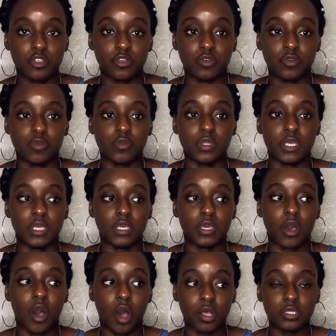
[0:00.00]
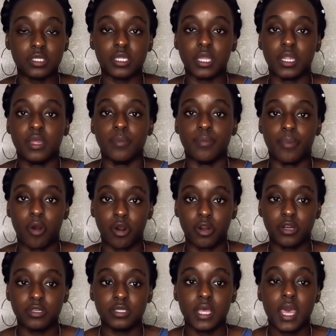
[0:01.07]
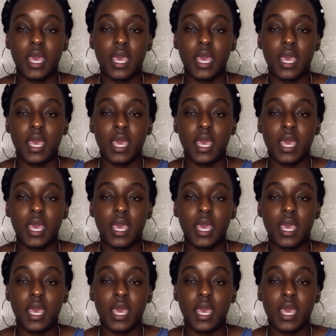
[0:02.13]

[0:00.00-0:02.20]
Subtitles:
to the oscillating bars,